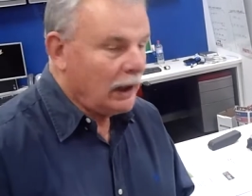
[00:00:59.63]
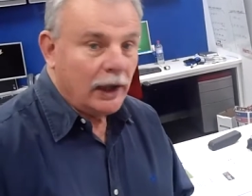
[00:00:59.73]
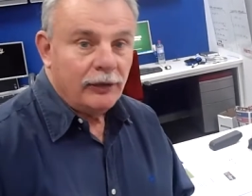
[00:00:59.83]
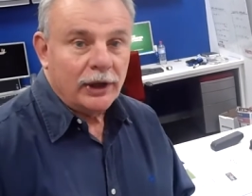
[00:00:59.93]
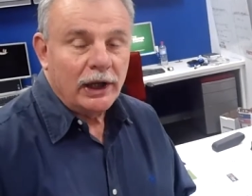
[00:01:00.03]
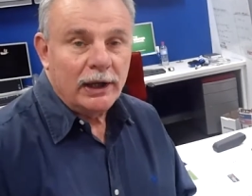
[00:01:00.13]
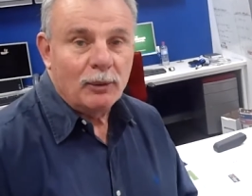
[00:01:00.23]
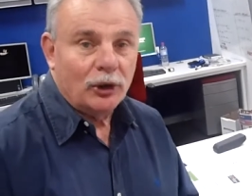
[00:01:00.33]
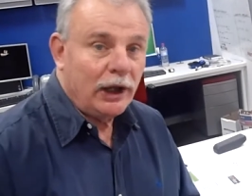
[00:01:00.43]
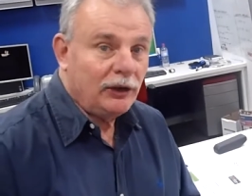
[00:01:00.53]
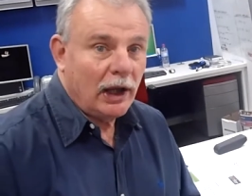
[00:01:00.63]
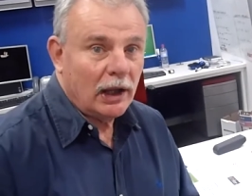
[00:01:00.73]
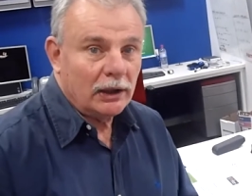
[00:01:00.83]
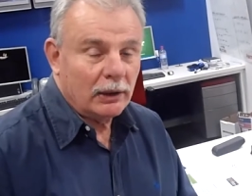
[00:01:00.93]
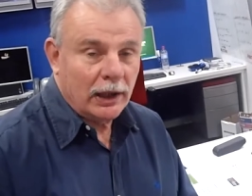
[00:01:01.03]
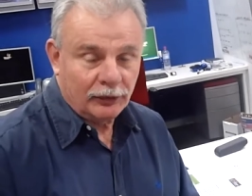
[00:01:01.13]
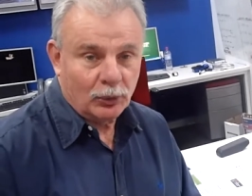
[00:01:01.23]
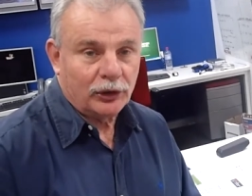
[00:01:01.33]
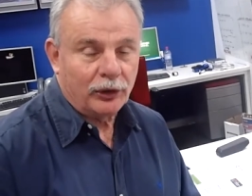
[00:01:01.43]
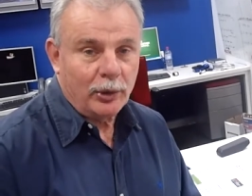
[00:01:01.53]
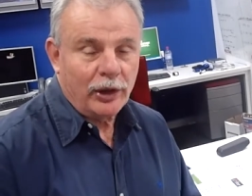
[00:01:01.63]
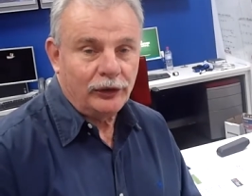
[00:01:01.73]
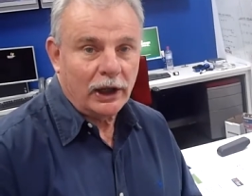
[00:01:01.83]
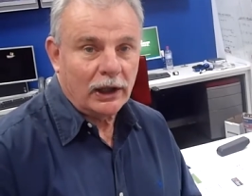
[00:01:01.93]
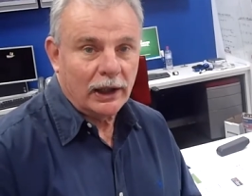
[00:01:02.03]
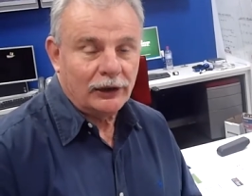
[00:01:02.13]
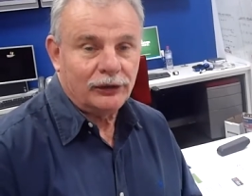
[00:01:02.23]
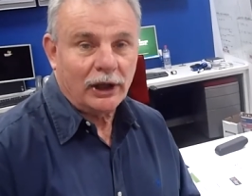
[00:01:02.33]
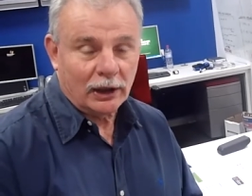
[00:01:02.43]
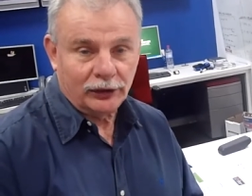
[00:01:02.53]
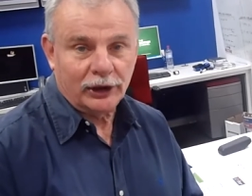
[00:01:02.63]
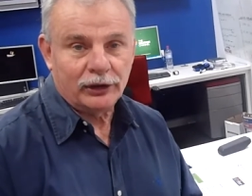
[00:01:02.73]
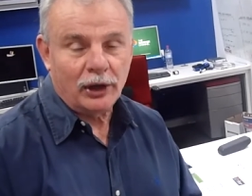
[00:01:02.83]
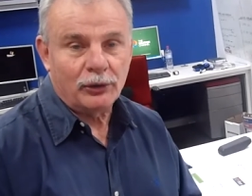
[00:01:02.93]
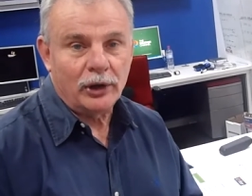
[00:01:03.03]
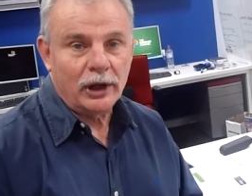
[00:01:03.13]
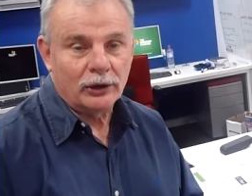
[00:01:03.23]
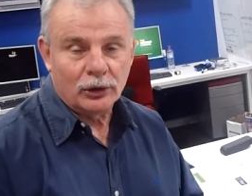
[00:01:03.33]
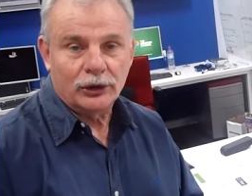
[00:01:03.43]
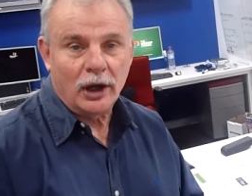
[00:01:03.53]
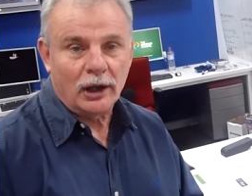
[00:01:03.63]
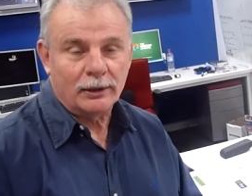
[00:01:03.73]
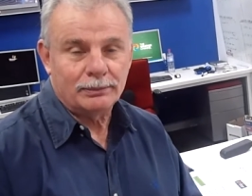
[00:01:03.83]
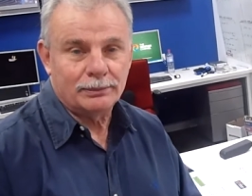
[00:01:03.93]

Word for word: If you need any more detail, you'll have to watch the Weather Channel. That's channel 603 on your dial.